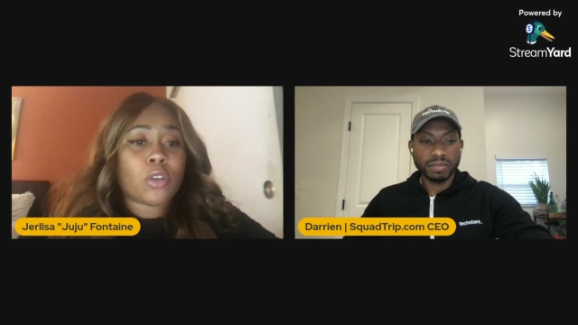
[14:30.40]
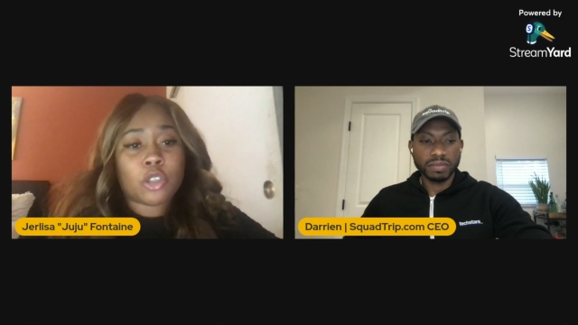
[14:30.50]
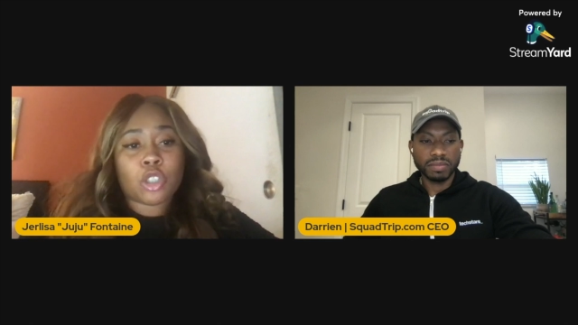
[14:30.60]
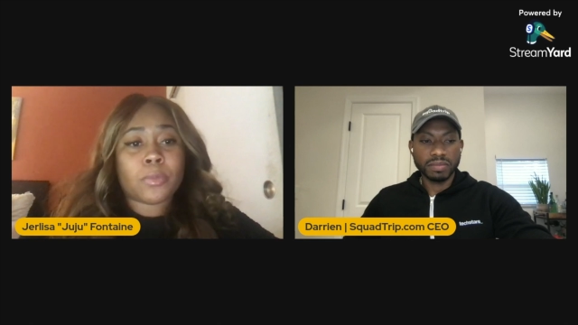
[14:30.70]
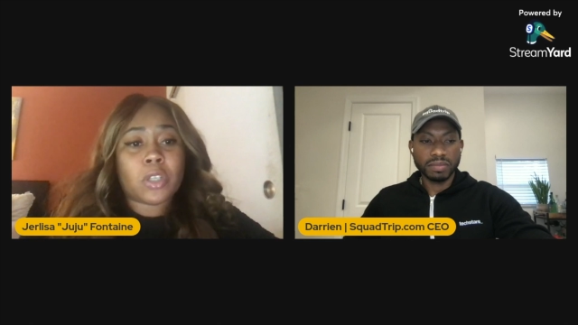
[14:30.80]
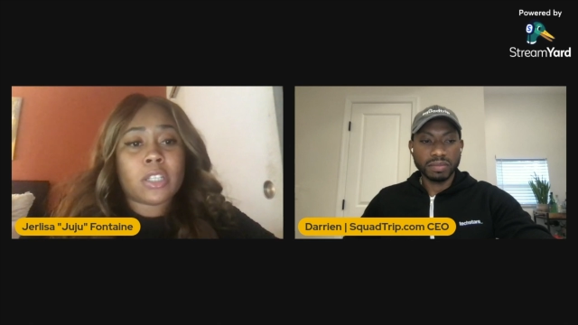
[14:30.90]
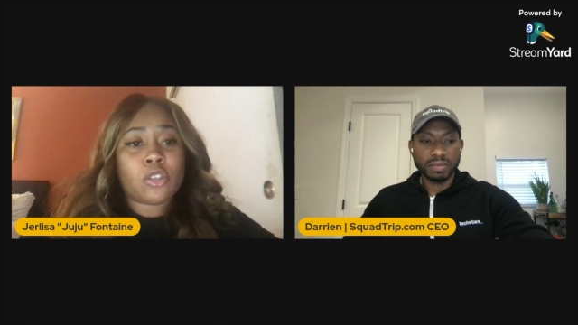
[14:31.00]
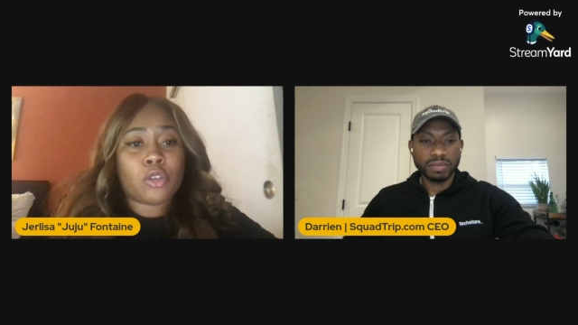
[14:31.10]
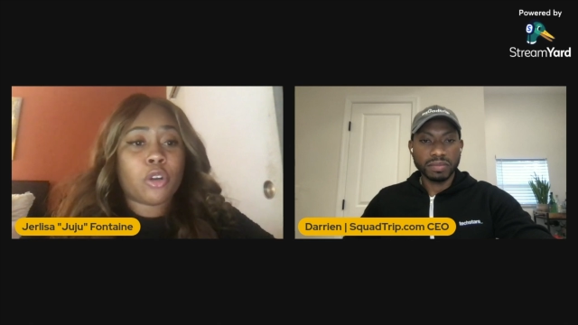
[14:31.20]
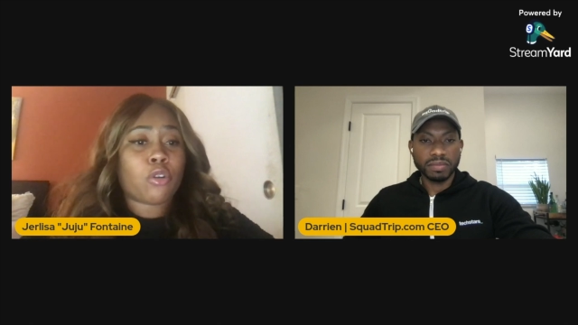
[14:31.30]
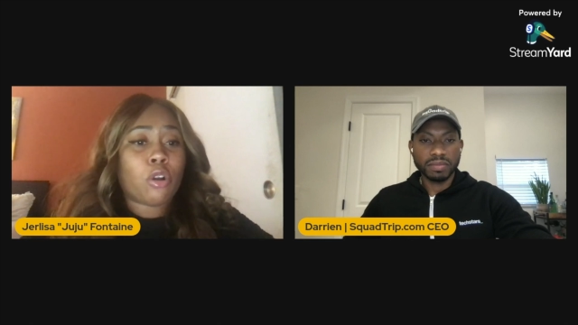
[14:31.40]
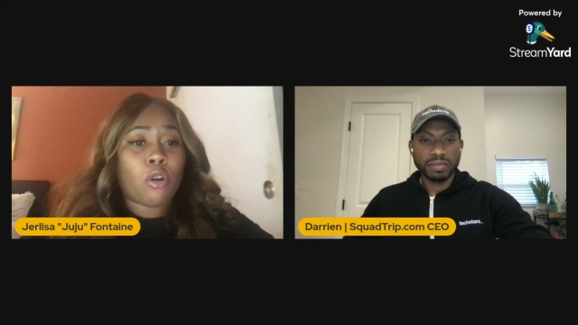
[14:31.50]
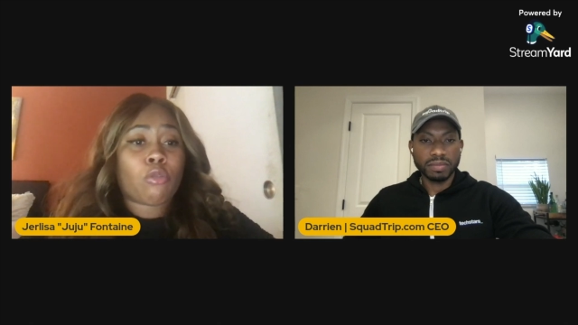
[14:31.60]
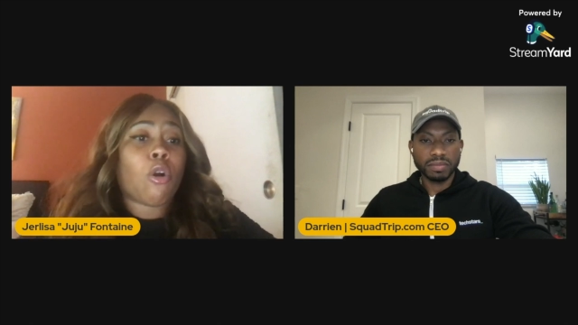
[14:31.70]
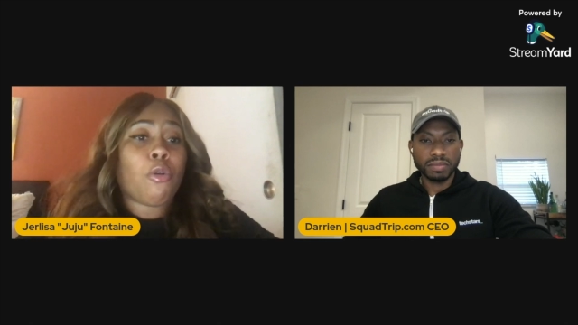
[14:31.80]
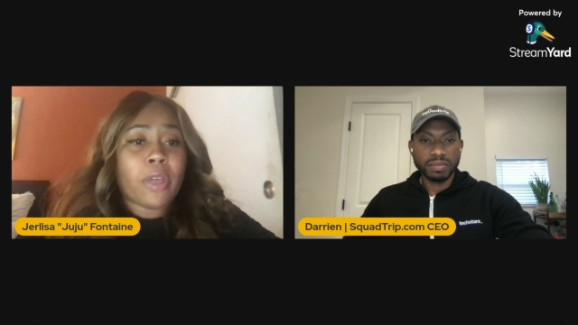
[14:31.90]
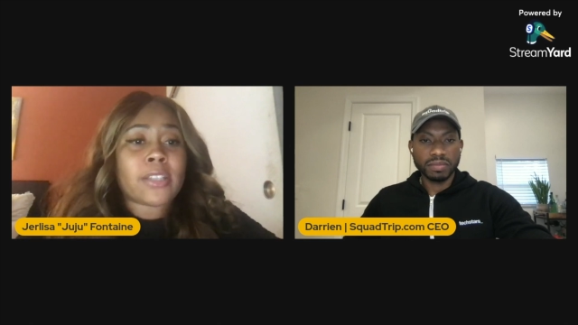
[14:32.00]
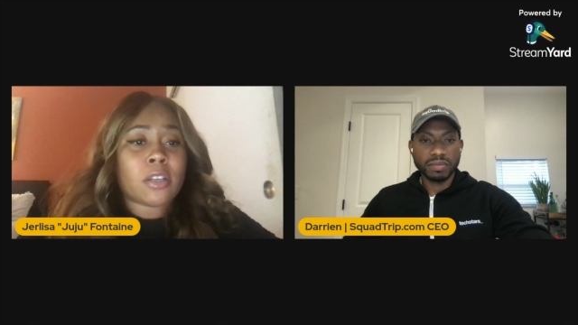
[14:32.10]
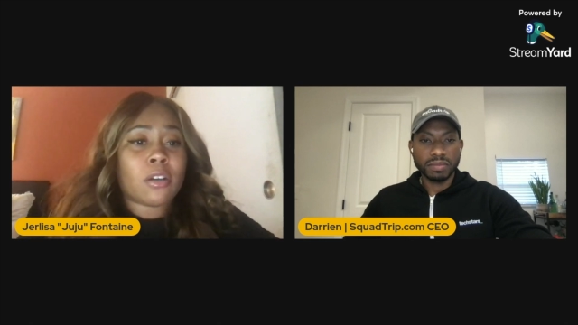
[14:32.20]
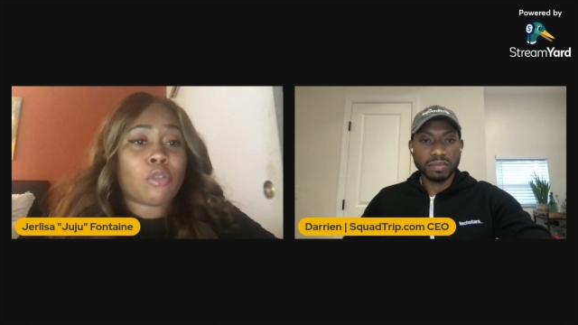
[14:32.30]
Speaker 1: contributed to your growth
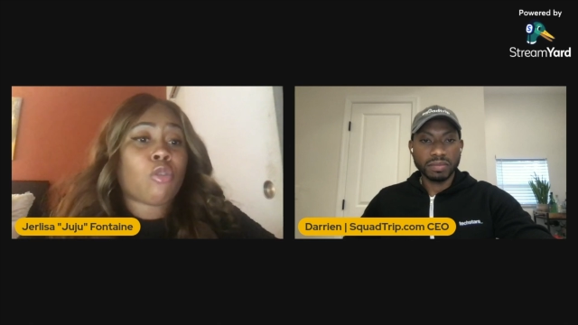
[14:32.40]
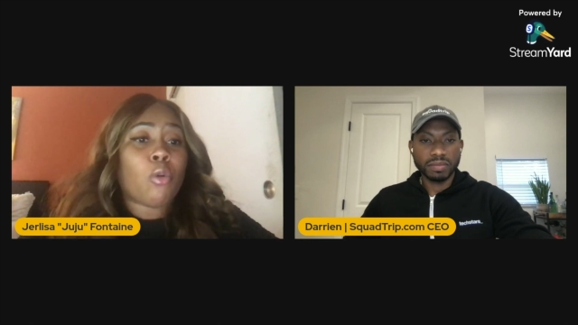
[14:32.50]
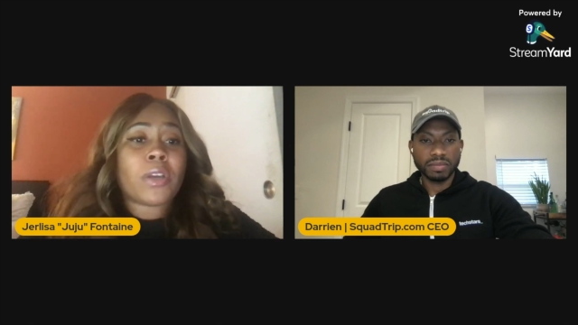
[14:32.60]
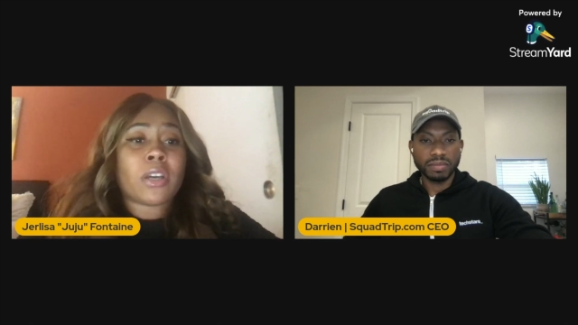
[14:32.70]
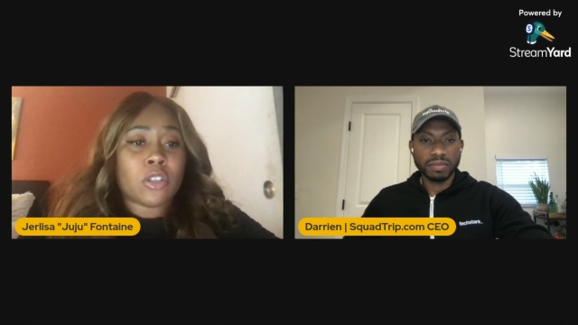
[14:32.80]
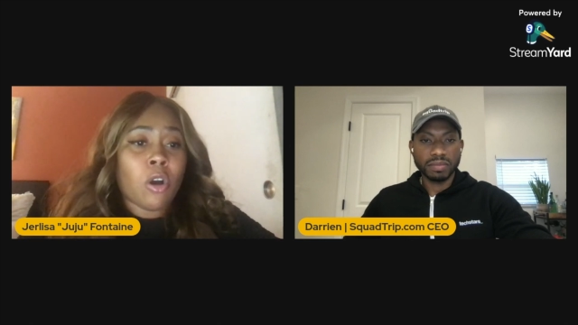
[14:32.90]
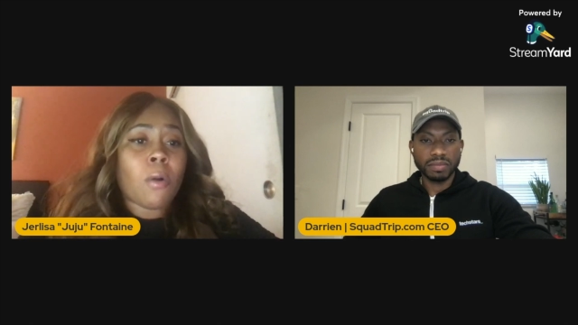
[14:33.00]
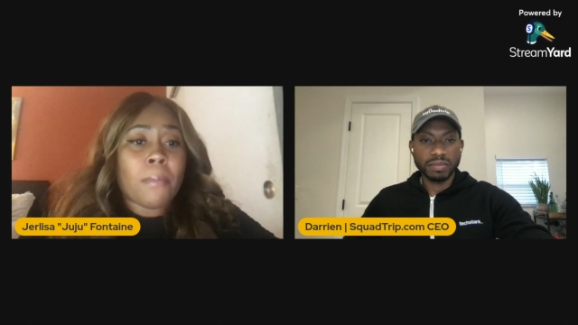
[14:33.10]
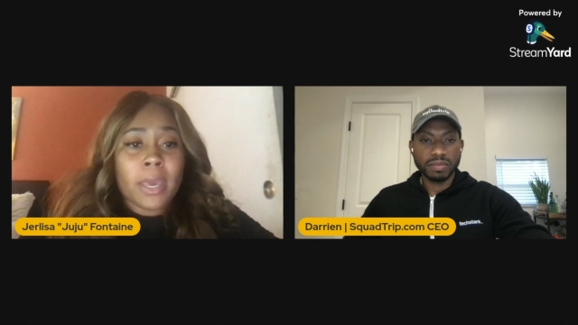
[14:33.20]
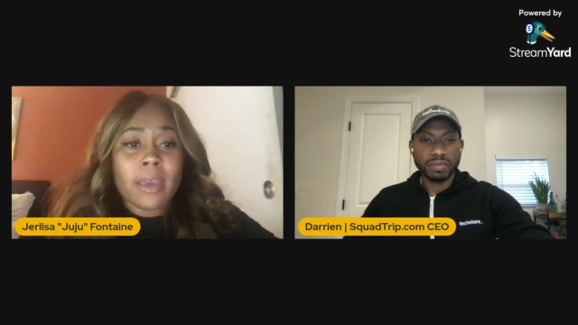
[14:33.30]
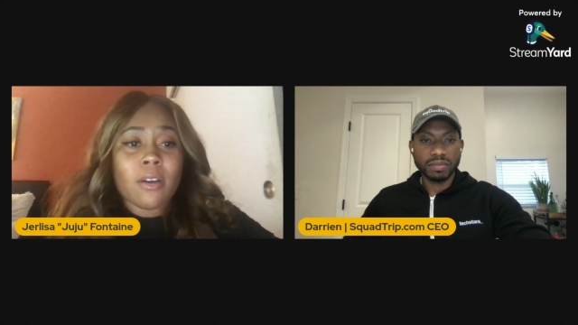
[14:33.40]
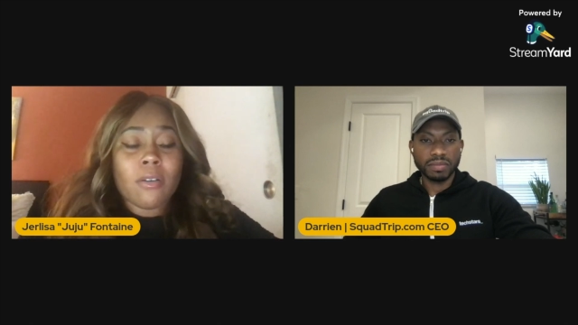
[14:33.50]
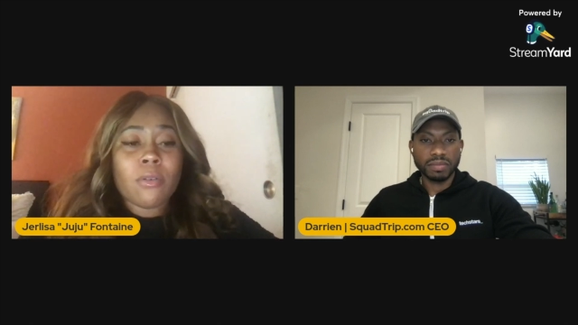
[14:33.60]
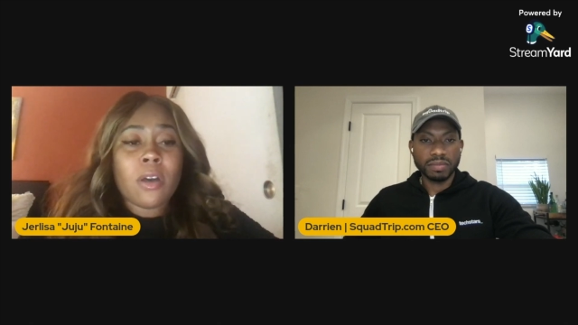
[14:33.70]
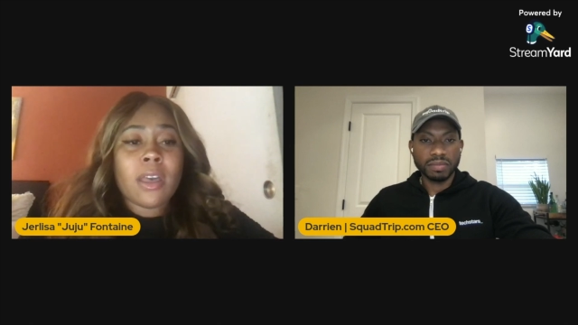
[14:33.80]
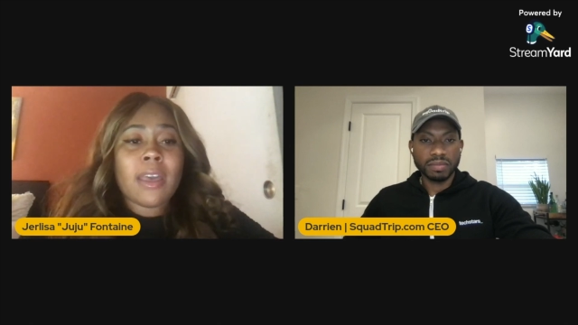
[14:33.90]
as a growing adult male